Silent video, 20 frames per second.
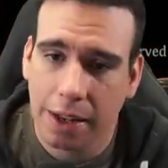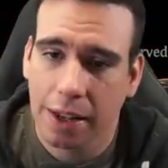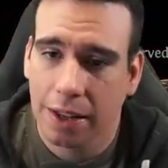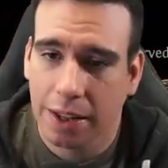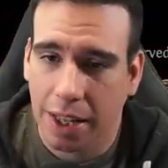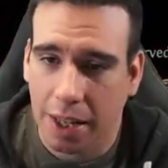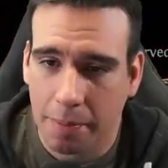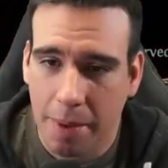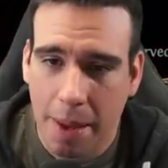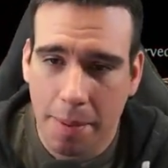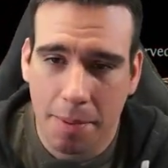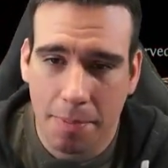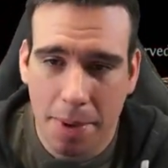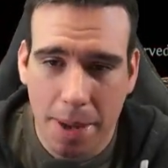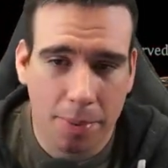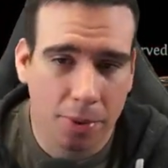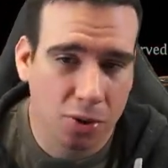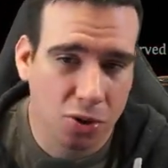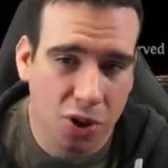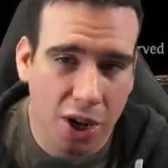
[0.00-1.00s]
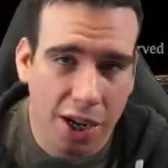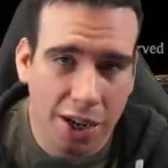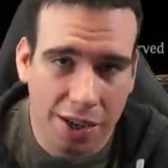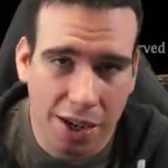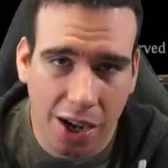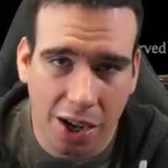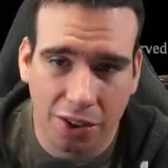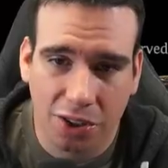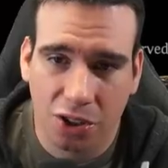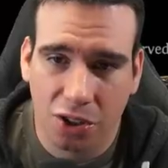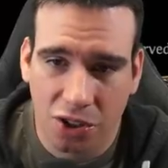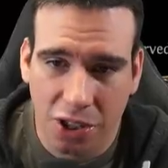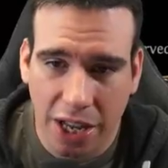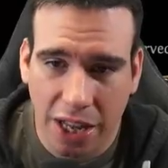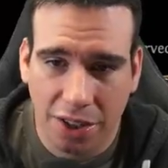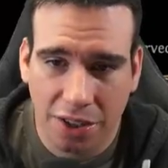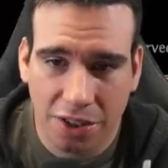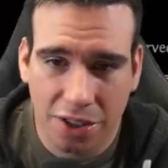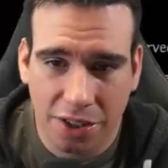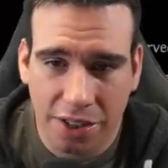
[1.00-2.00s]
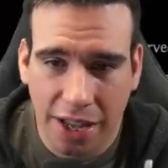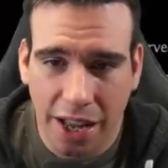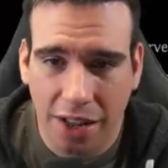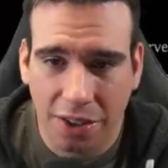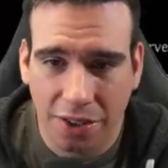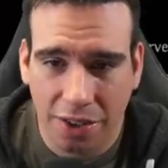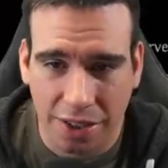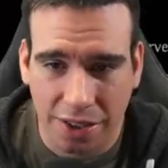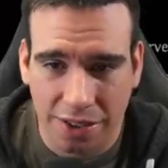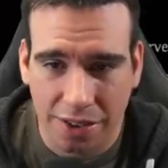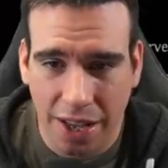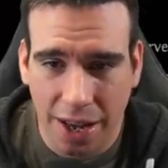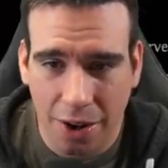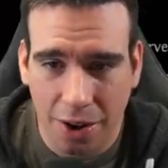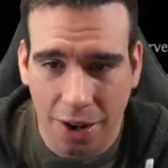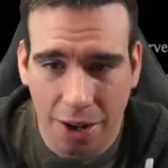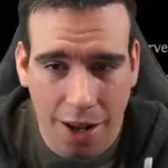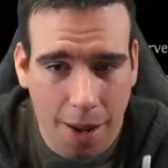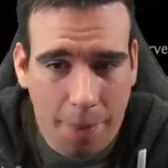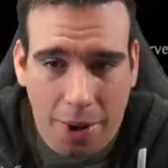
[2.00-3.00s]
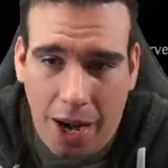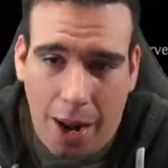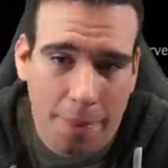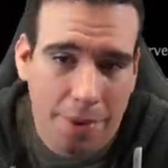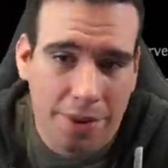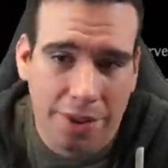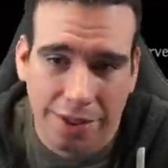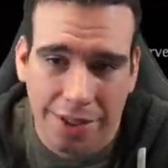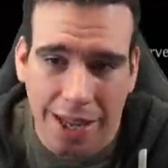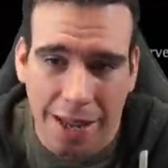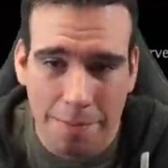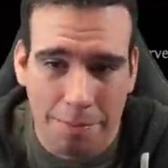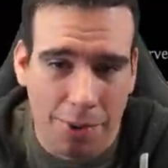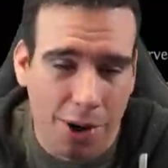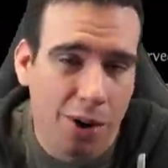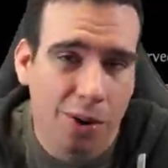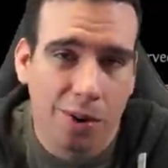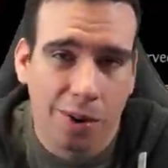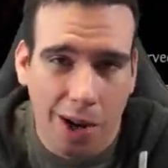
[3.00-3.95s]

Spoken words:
like maybe people trying to knock their challenges out, etc. I mean, I'm in the same boat.